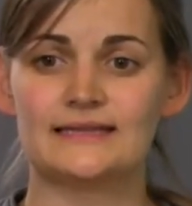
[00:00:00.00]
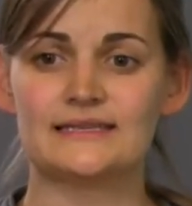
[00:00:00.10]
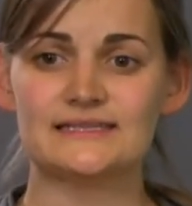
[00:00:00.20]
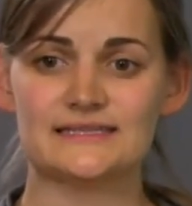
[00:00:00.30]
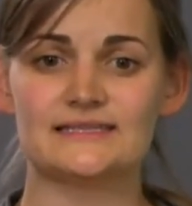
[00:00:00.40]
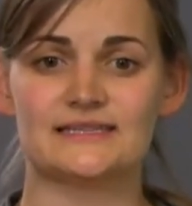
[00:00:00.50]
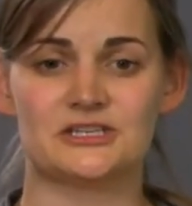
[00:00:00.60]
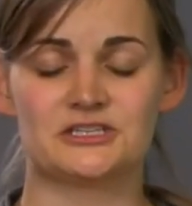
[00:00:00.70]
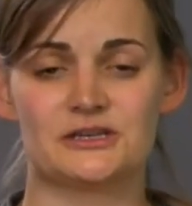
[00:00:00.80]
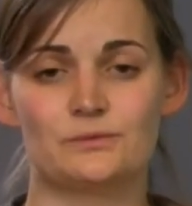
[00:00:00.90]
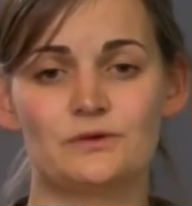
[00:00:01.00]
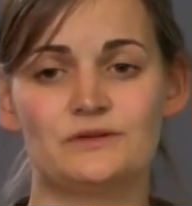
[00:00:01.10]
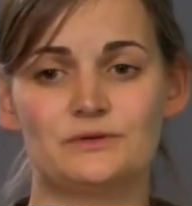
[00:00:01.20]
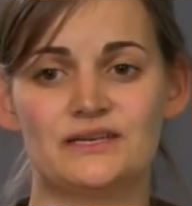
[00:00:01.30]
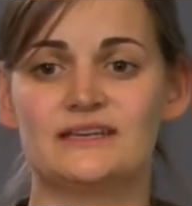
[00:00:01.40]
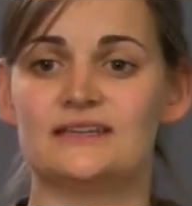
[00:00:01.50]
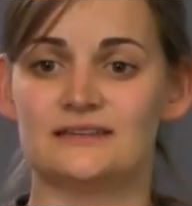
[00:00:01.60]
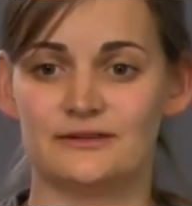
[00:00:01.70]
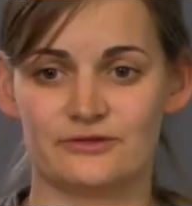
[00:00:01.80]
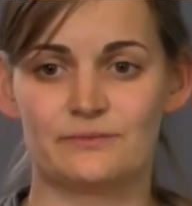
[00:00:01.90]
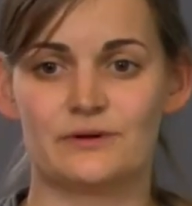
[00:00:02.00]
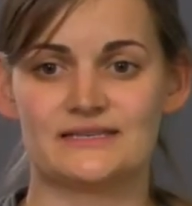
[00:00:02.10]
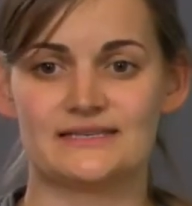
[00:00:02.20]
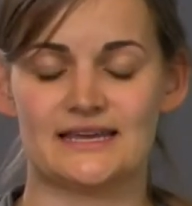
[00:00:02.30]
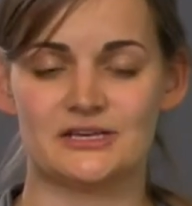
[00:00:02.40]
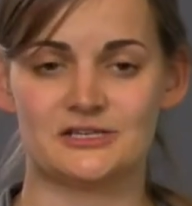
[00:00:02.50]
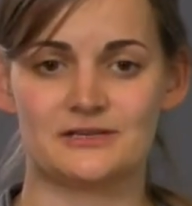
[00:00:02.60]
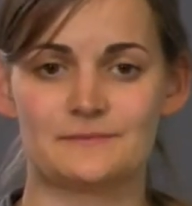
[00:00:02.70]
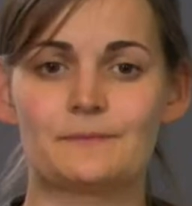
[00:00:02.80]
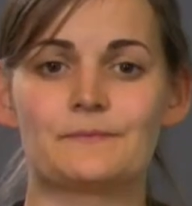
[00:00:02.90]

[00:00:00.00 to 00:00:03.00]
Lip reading: This distinction will be treated in a different presentation.